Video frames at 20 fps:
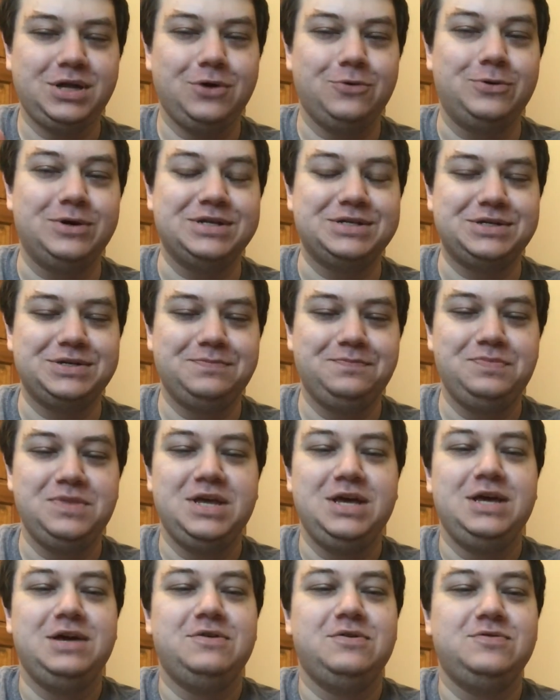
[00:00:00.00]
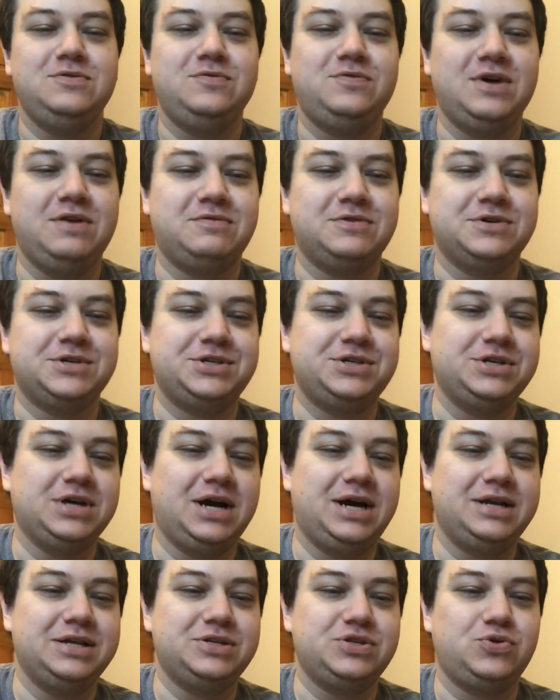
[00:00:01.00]
which, if you've ever
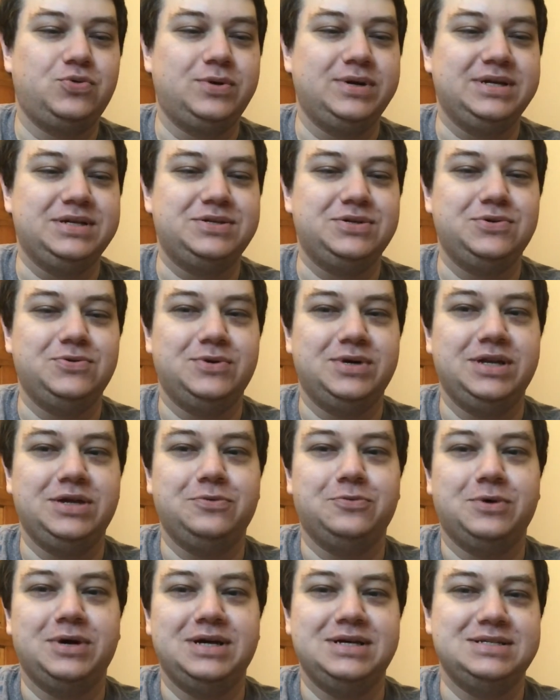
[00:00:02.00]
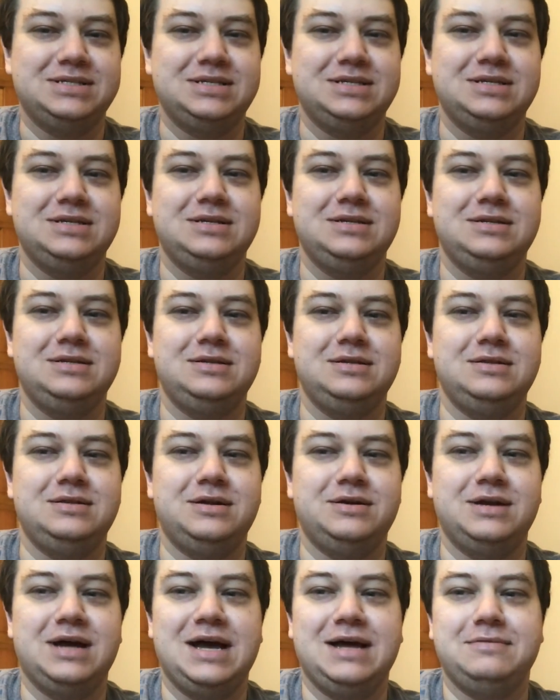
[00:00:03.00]
shot a 22 anyways,
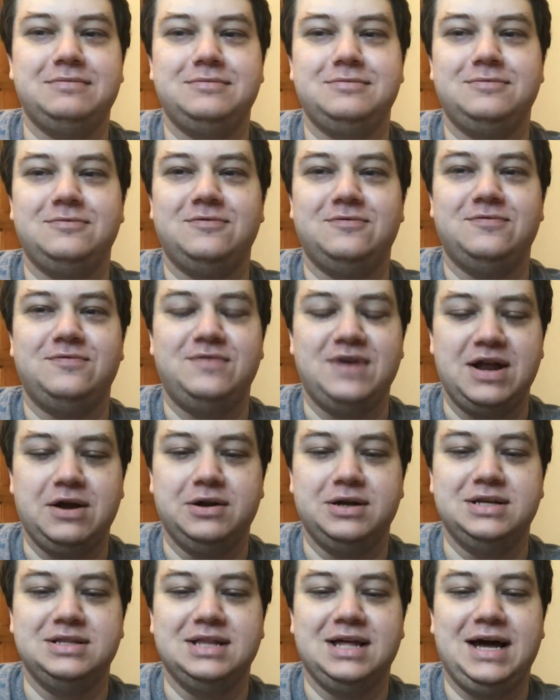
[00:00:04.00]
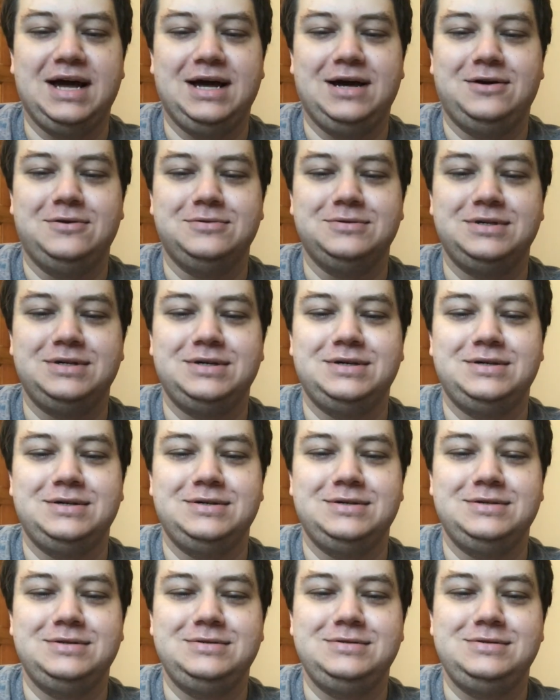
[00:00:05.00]
they're not very loud,
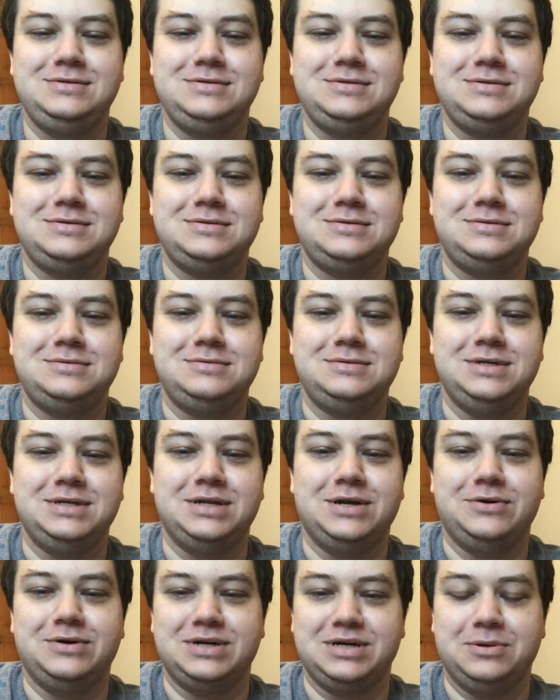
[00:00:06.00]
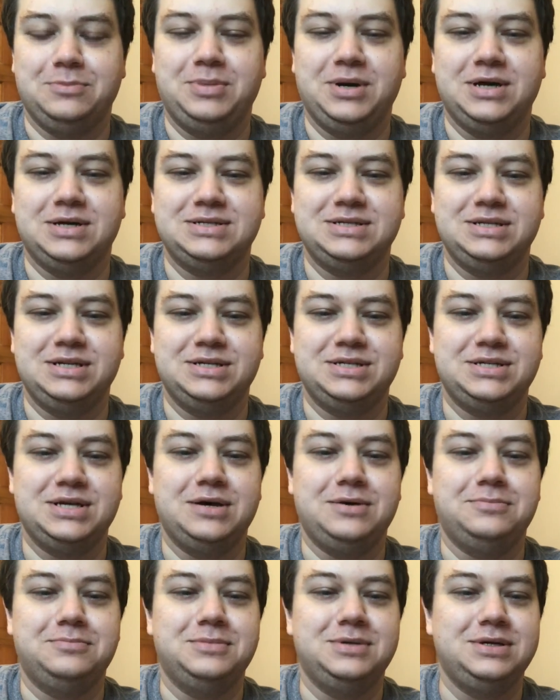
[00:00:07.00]
you know, in comparison to
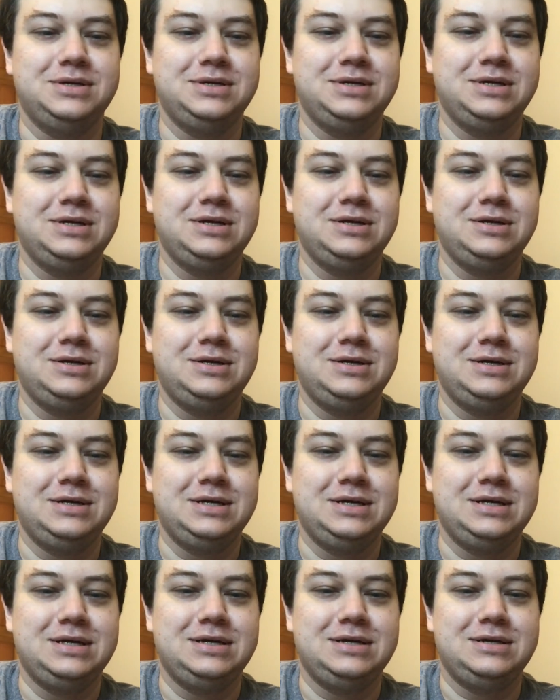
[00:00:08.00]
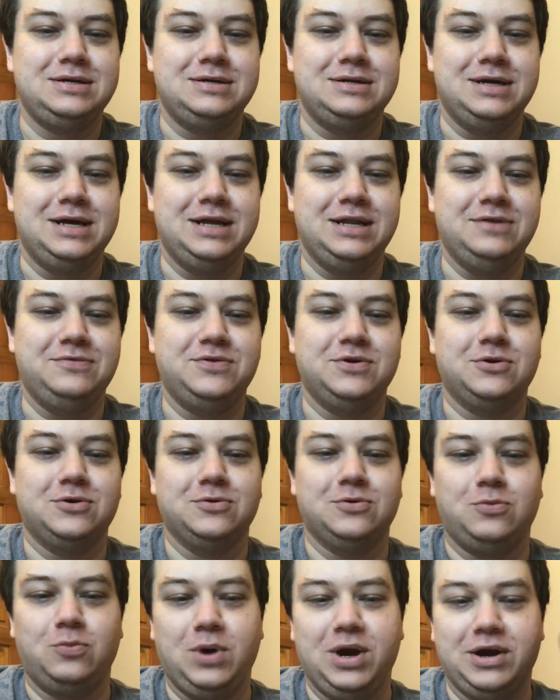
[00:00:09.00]
some. And if
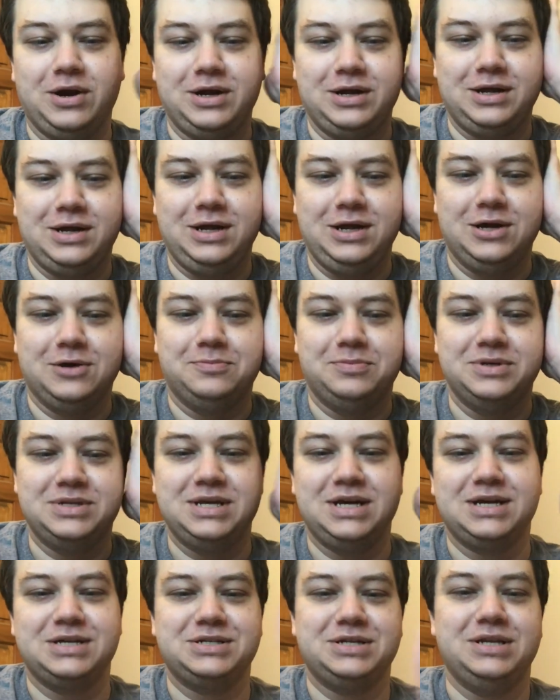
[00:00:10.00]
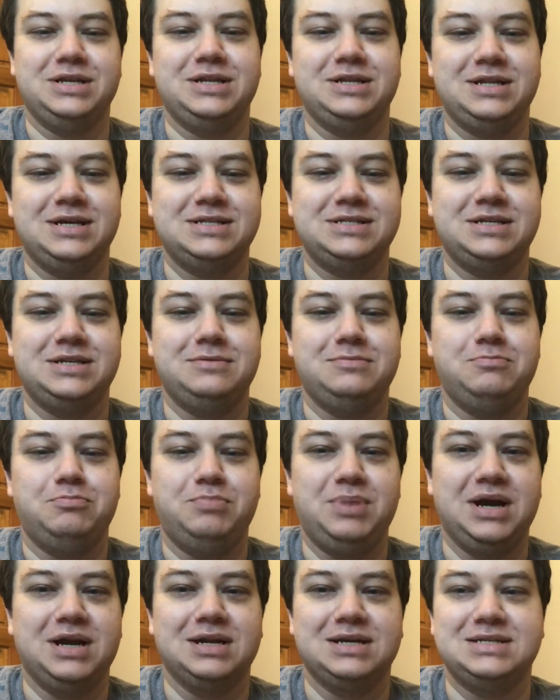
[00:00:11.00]
you're wearing ear protection, it doesn't
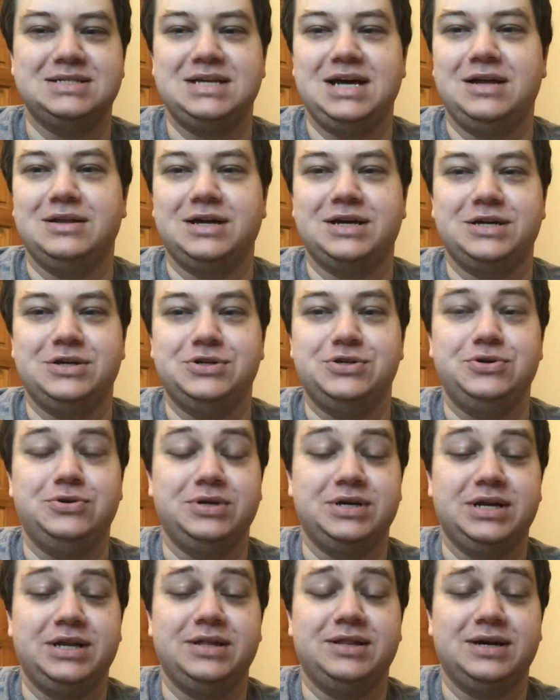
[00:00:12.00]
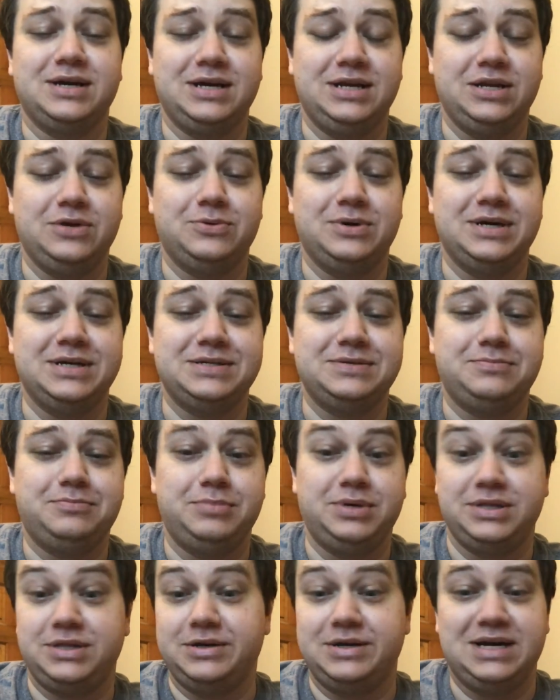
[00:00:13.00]
barely sound like you're shooting anything anyways,
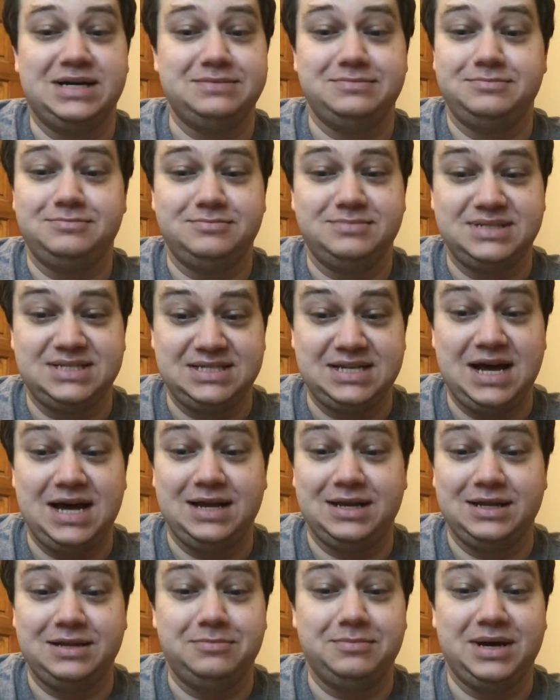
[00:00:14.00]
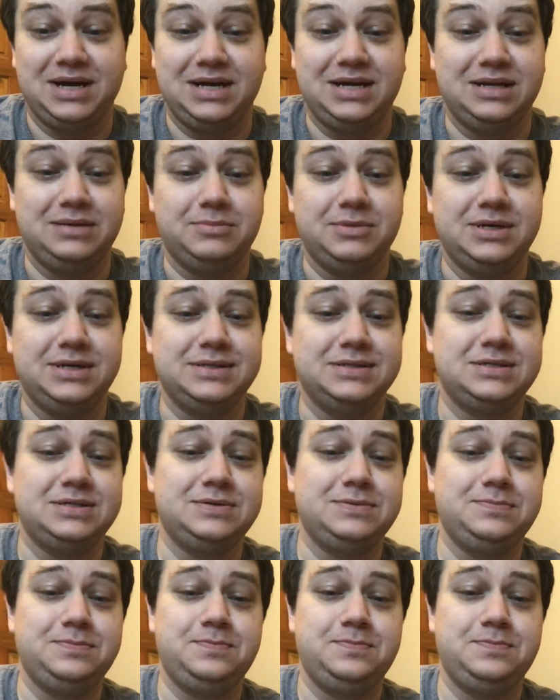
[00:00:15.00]
but they're not silent by any means.